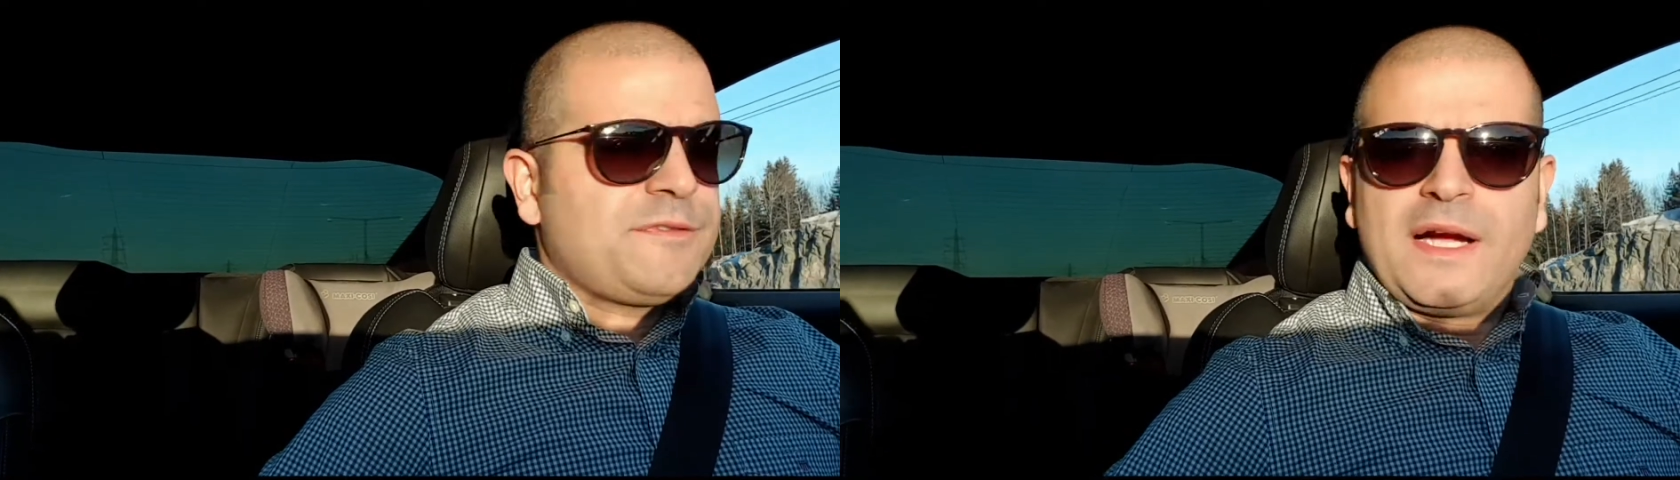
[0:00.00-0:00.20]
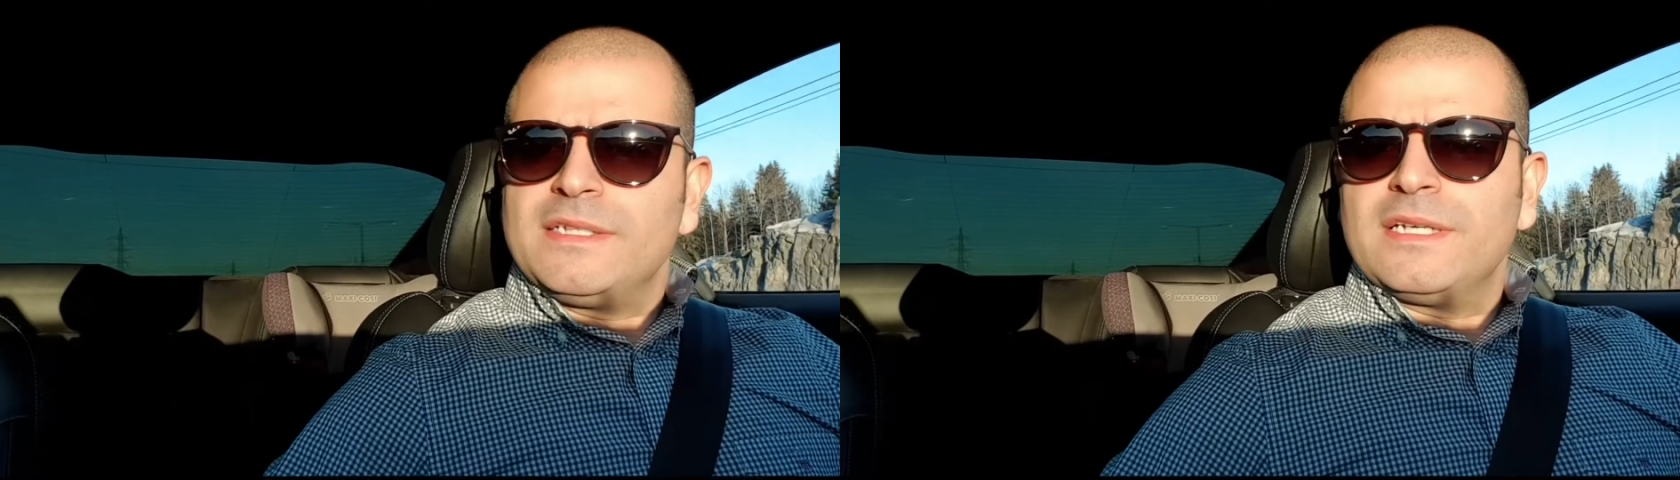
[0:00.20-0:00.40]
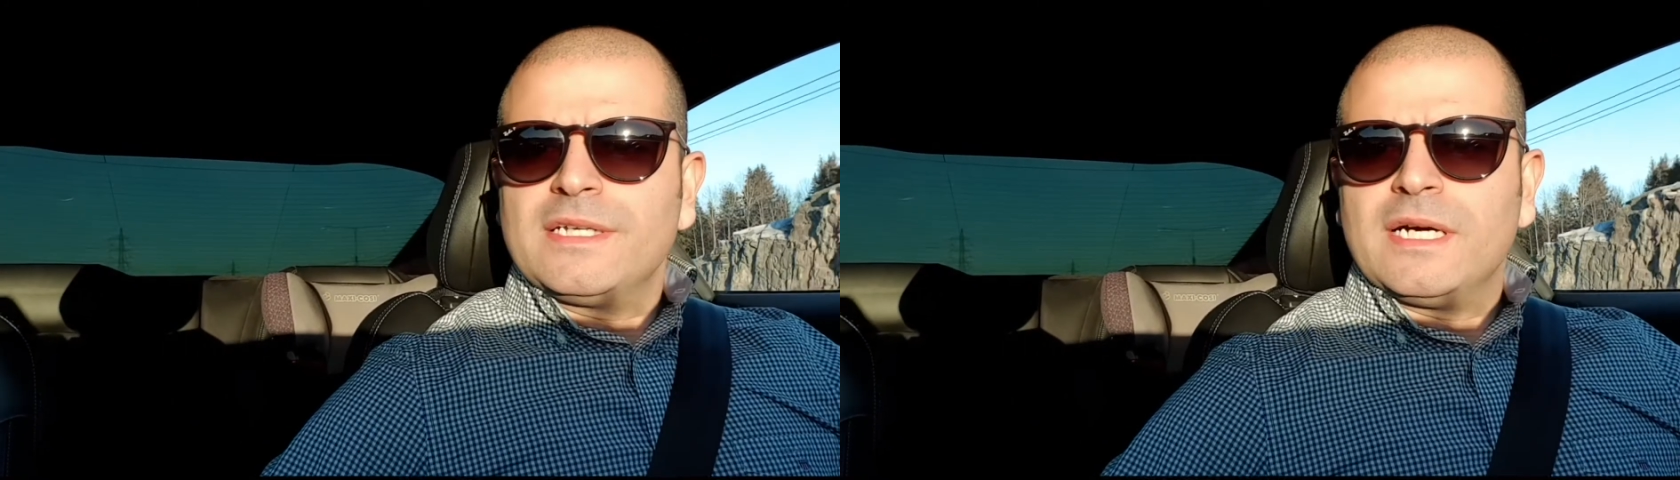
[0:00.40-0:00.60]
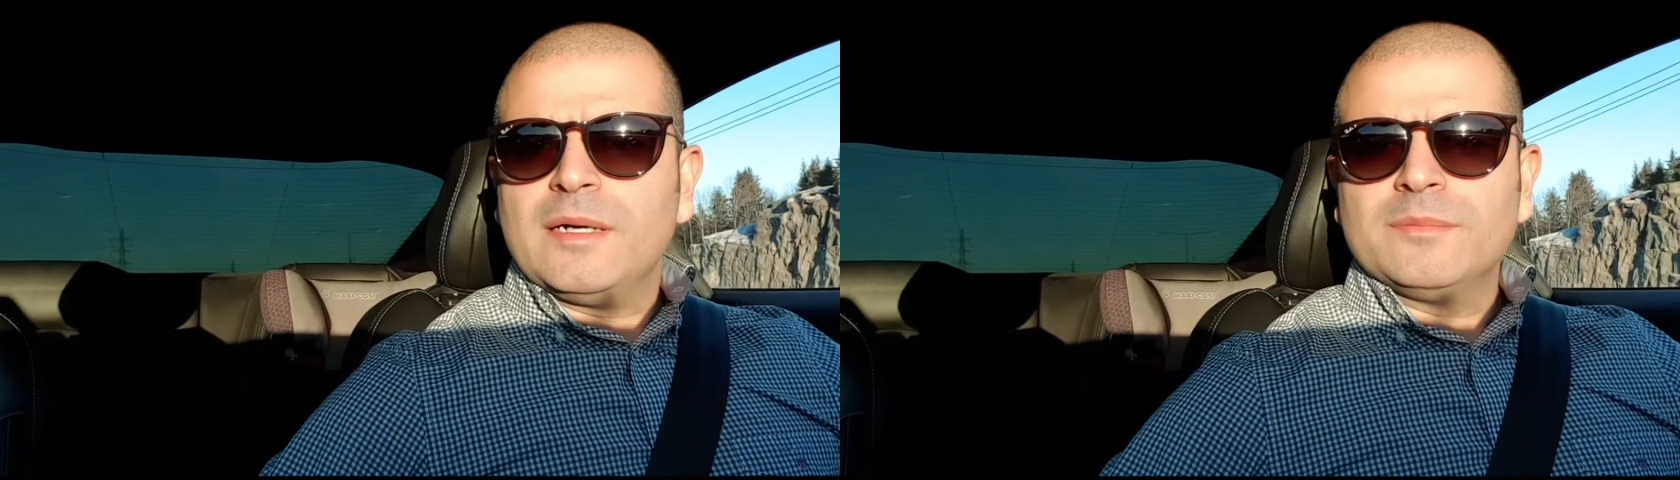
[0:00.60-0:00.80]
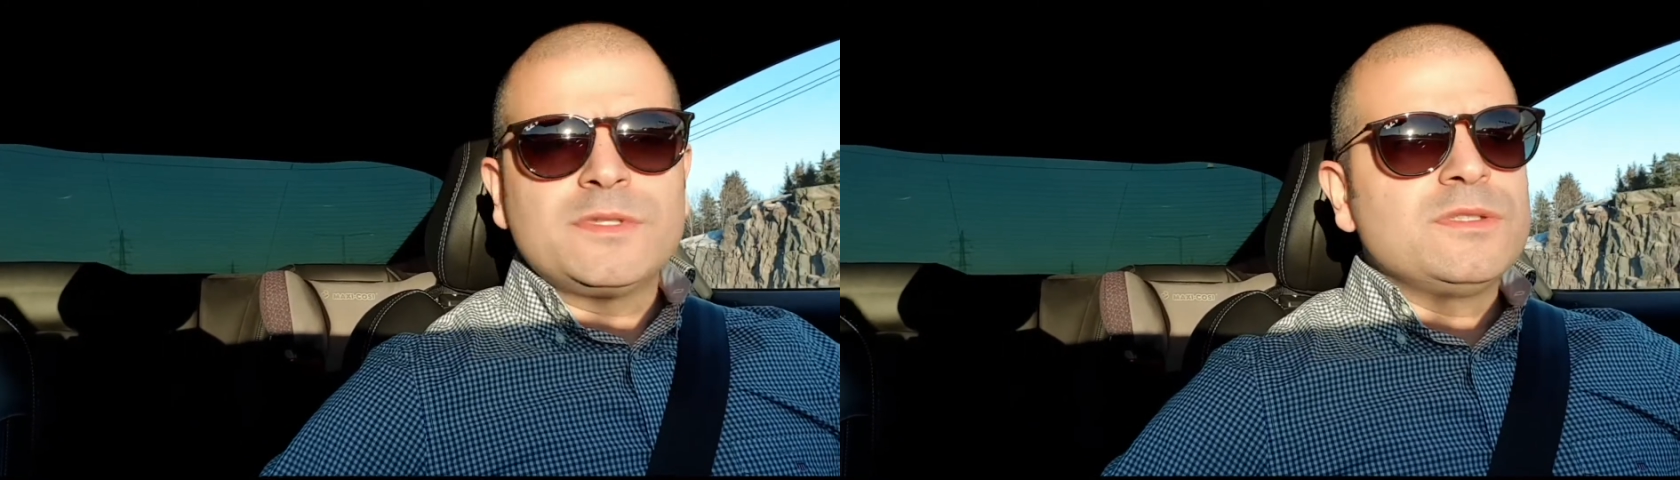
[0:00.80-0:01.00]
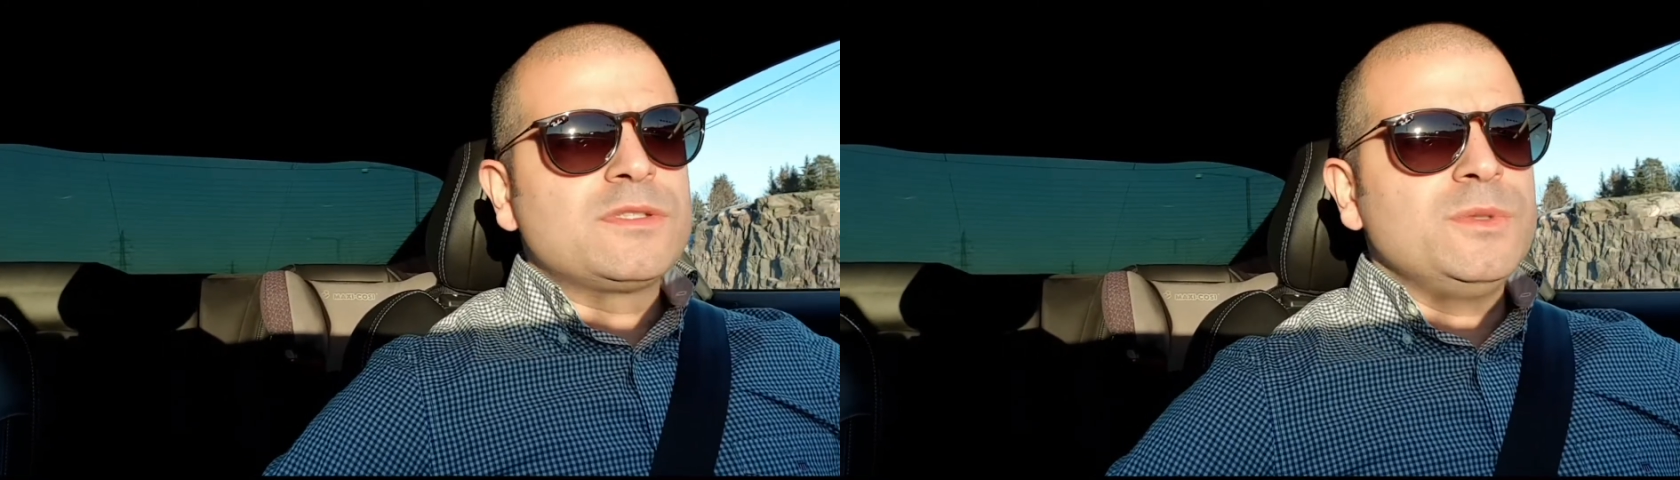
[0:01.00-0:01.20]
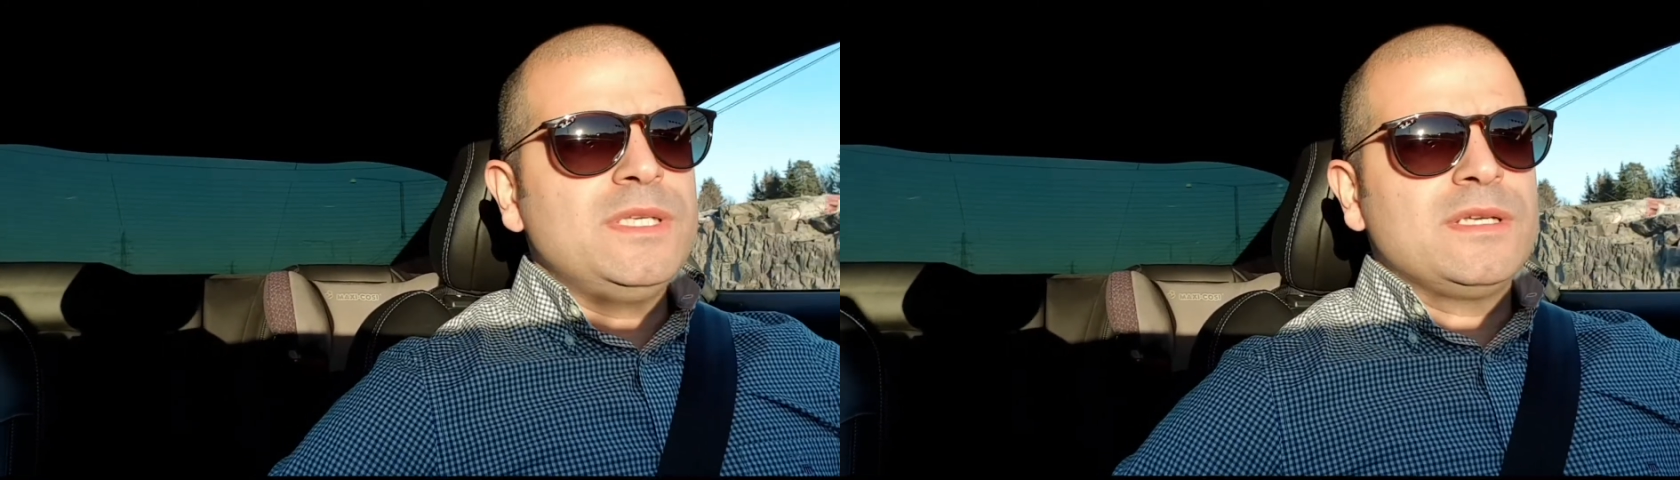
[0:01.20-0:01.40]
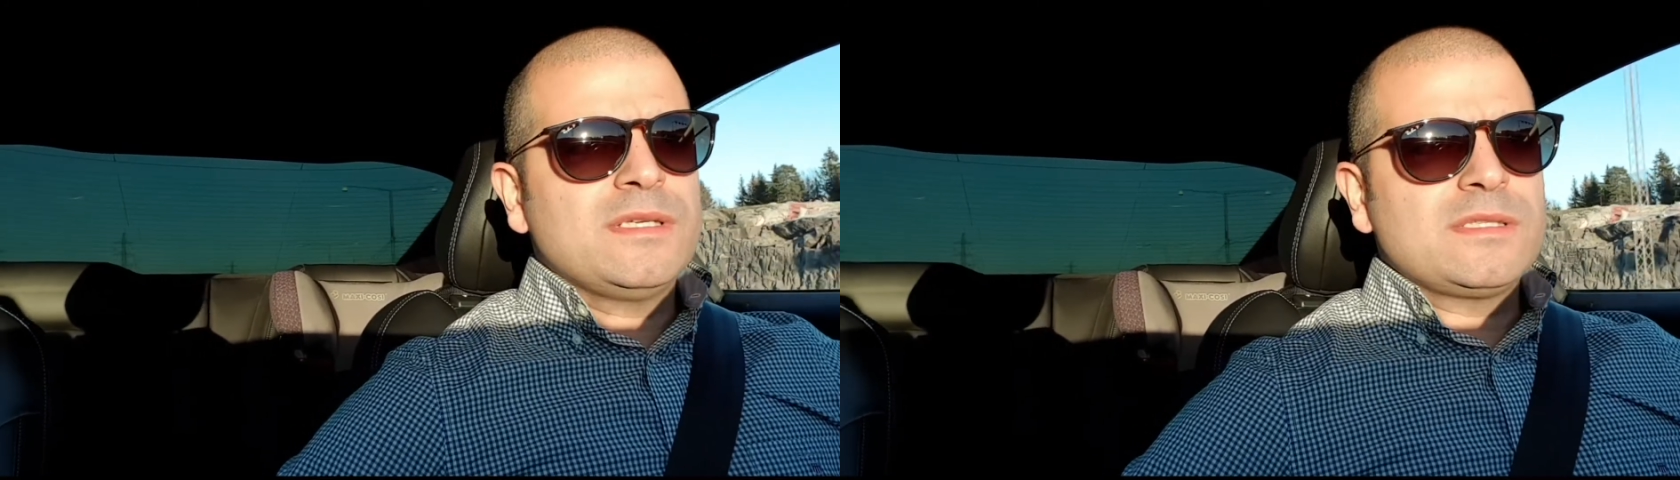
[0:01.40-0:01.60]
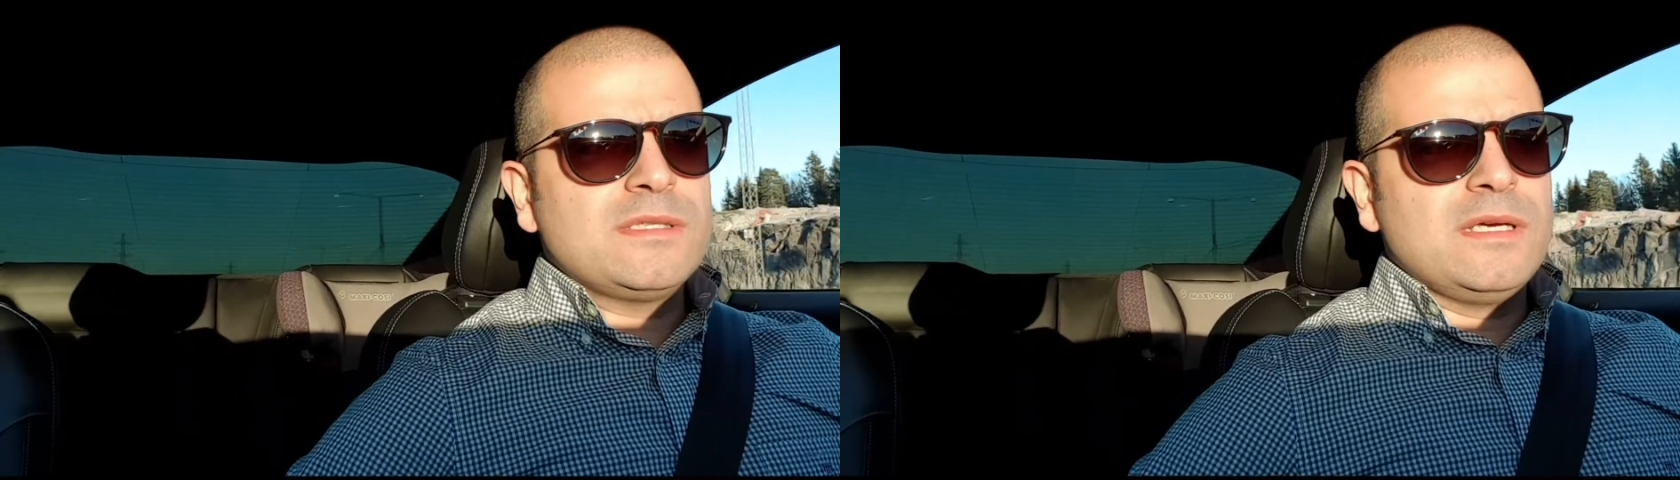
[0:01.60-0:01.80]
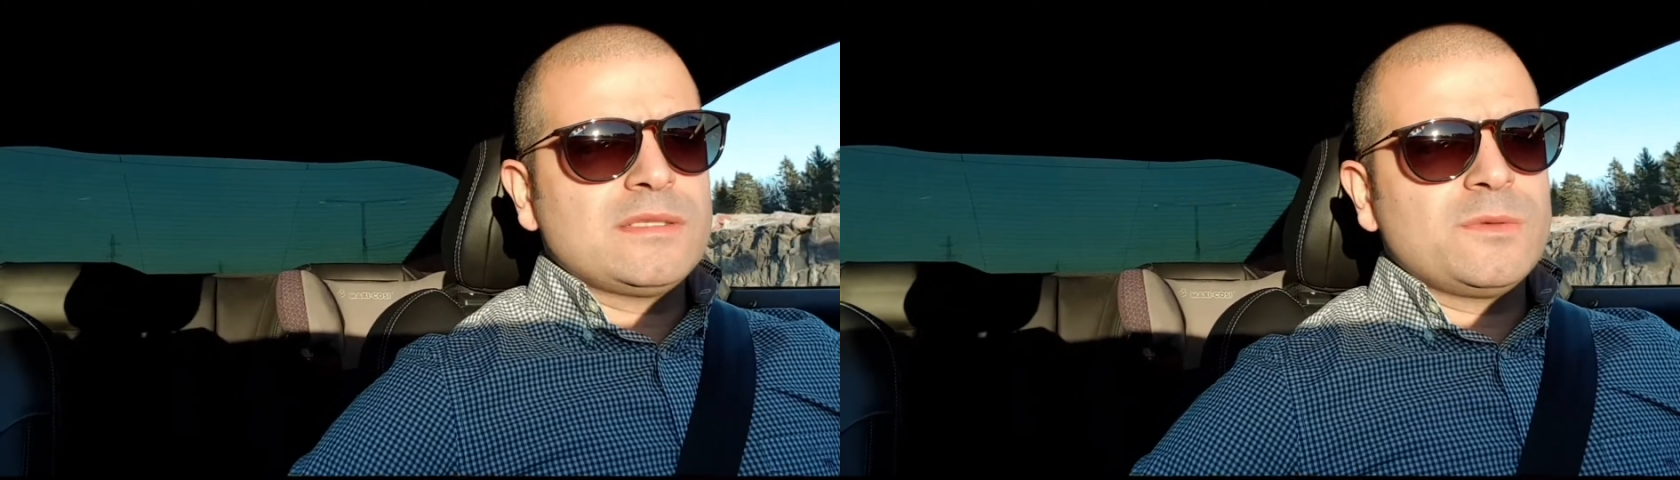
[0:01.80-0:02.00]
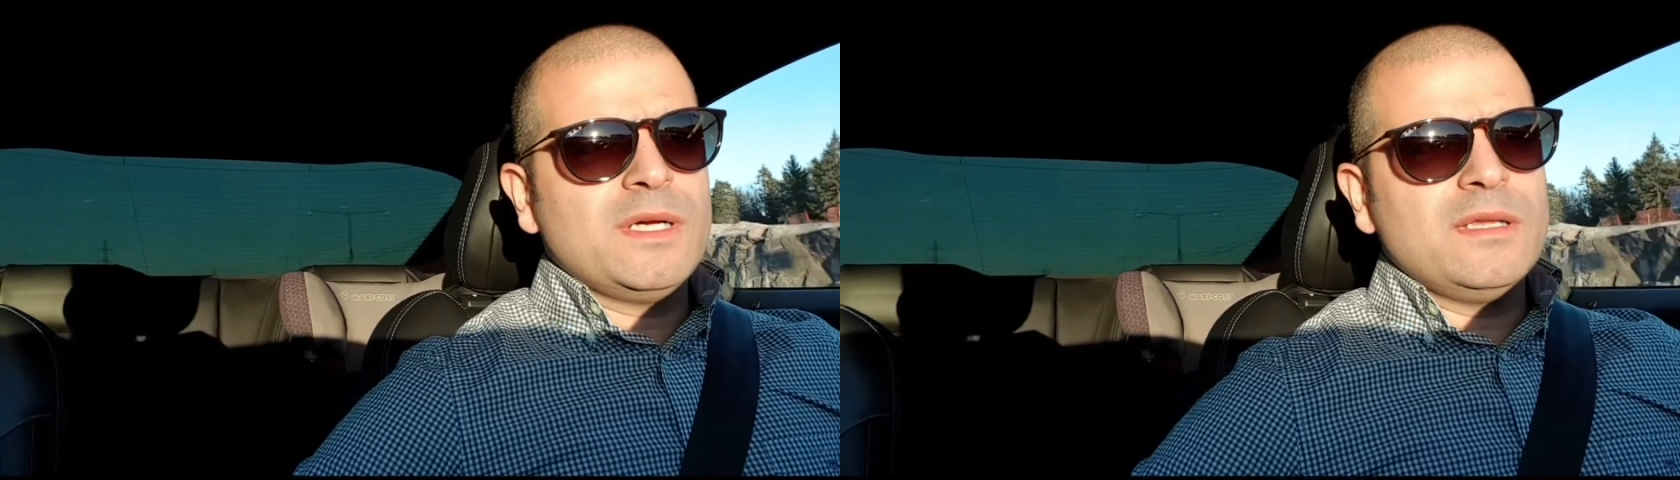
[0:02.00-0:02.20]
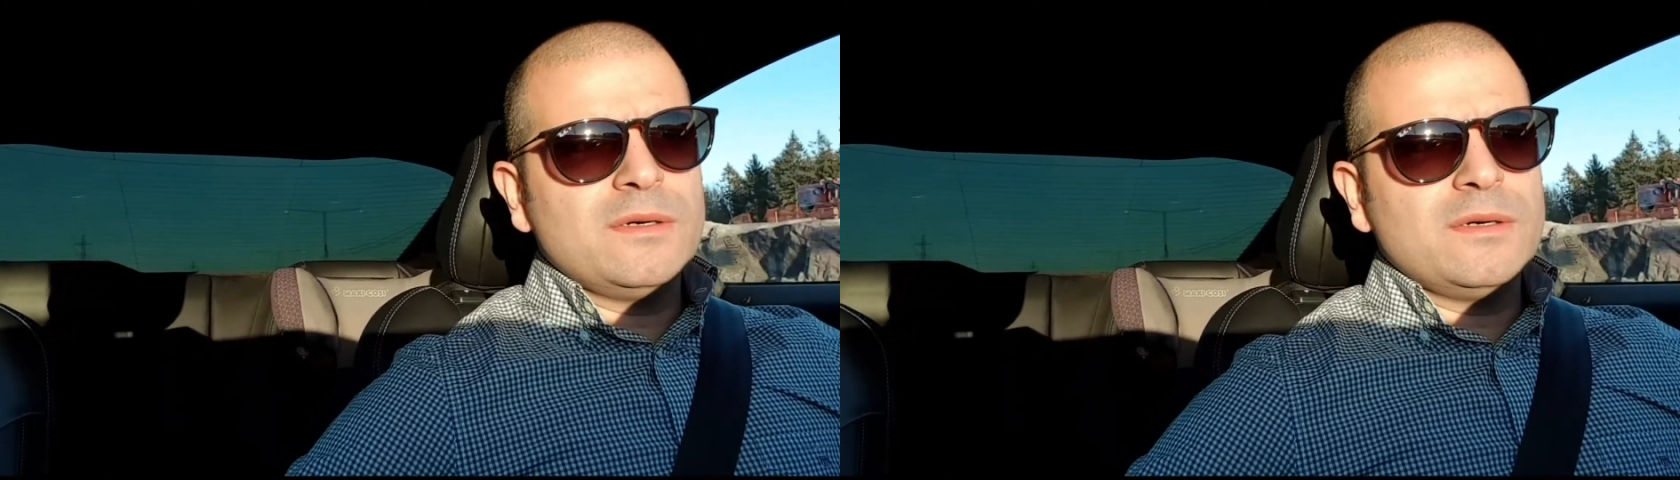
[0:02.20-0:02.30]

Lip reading: finally come to Sweden as well,